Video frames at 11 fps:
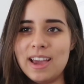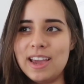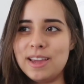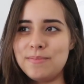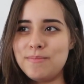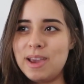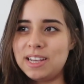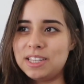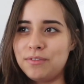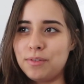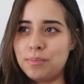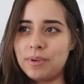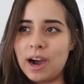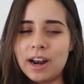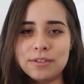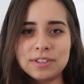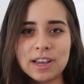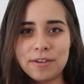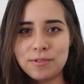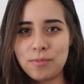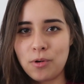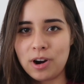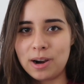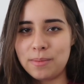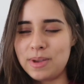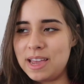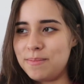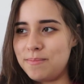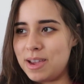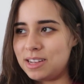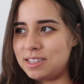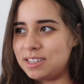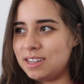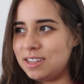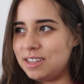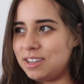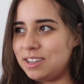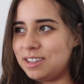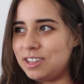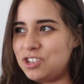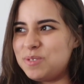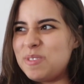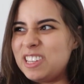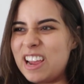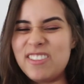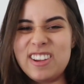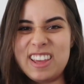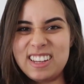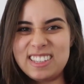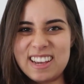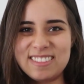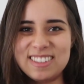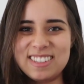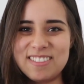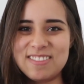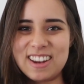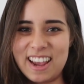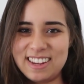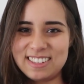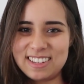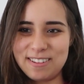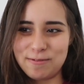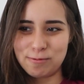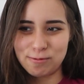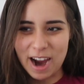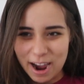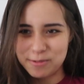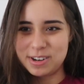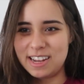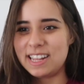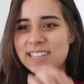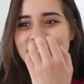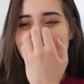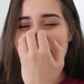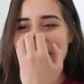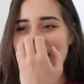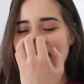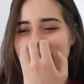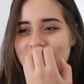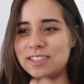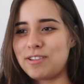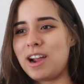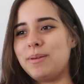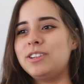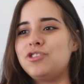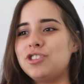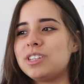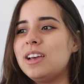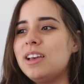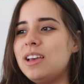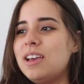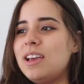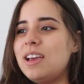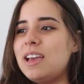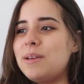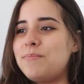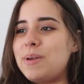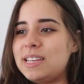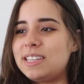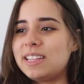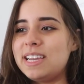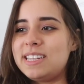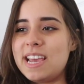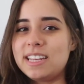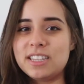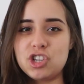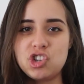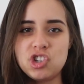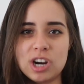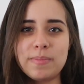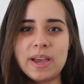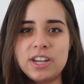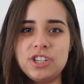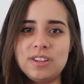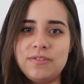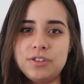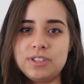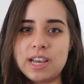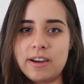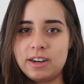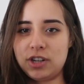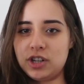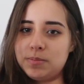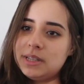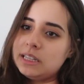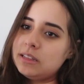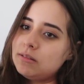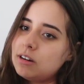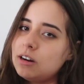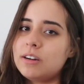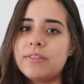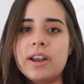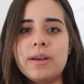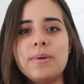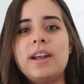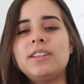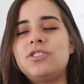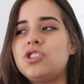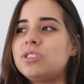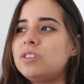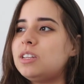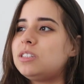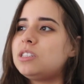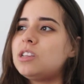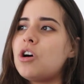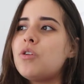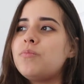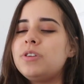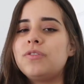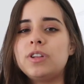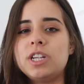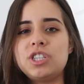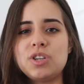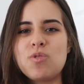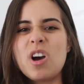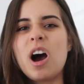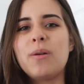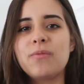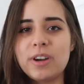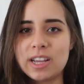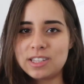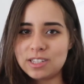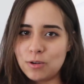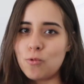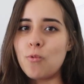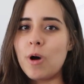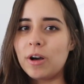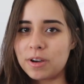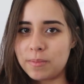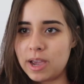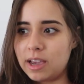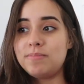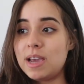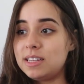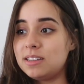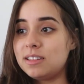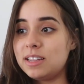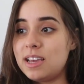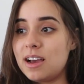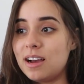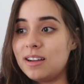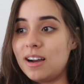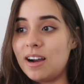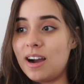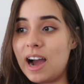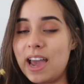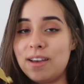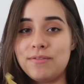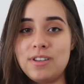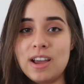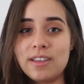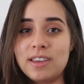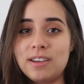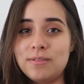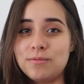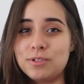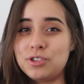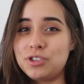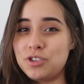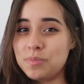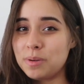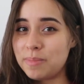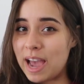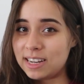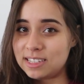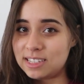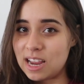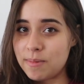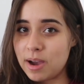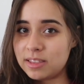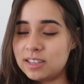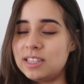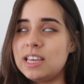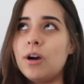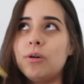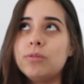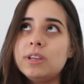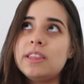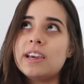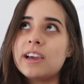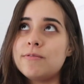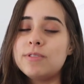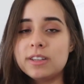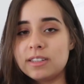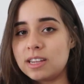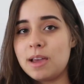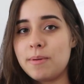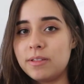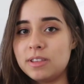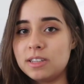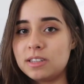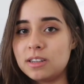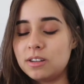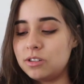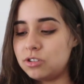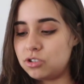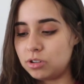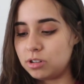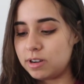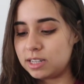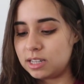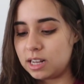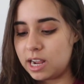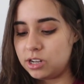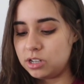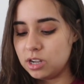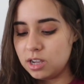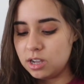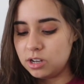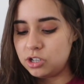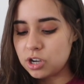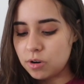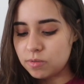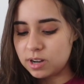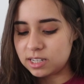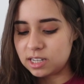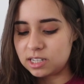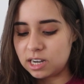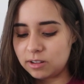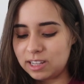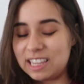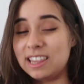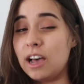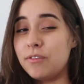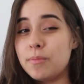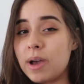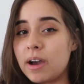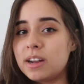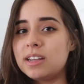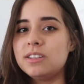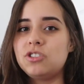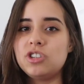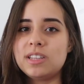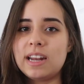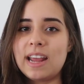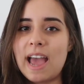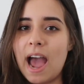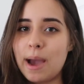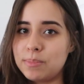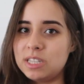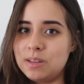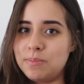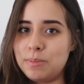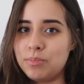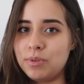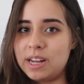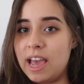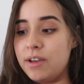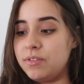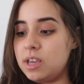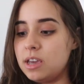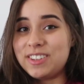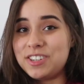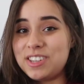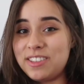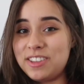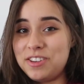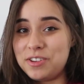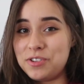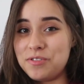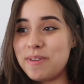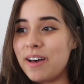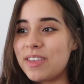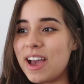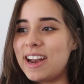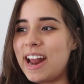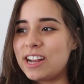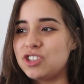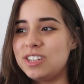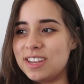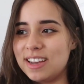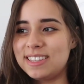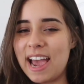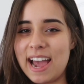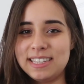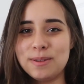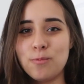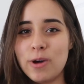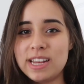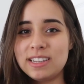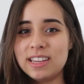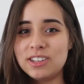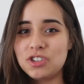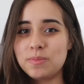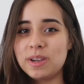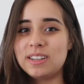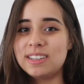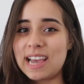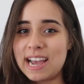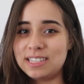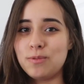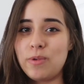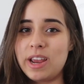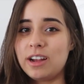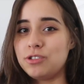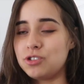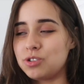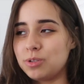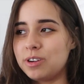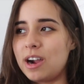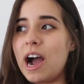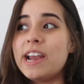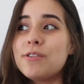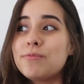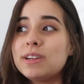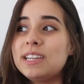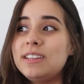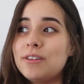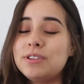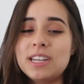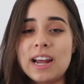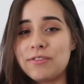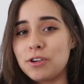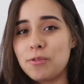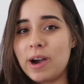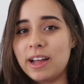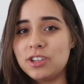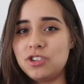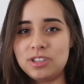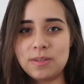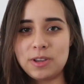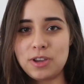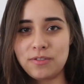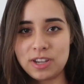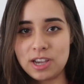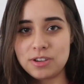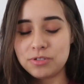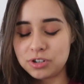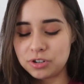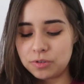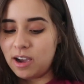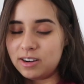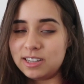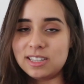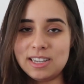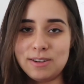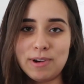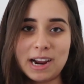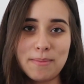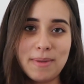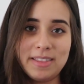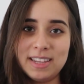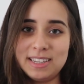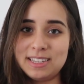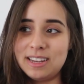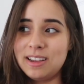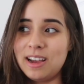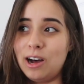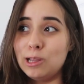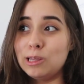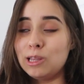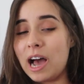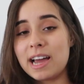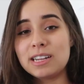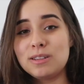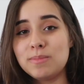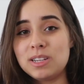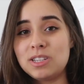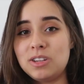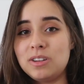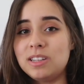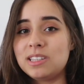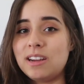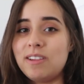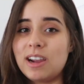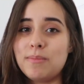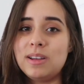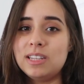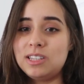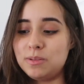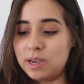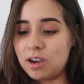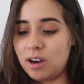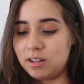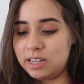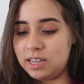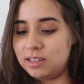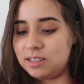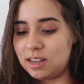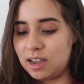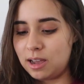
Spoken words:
It makes the vibrato sound warm. It just makes everything sound so nice and rounded. That's the only way I can describe it, is just basically it takes the sharp edges of your sound and it just puts a little curve on them, and it's so beautiful and it's so comforting, it's so welcoming. Basically, I have nothing super bad to say about this. The only thing I will say about this shoulder rest that I don't necessarily love about it is just that it happens to be pretty heavy. There's nothing you can do about that. It actually does add some weight to the instrument, does add some weight on your shoulder. I don't really notice it after a while. It's just something you have to get used to. I honestly recommend this a lot to my students. I recommend this to my colleagues.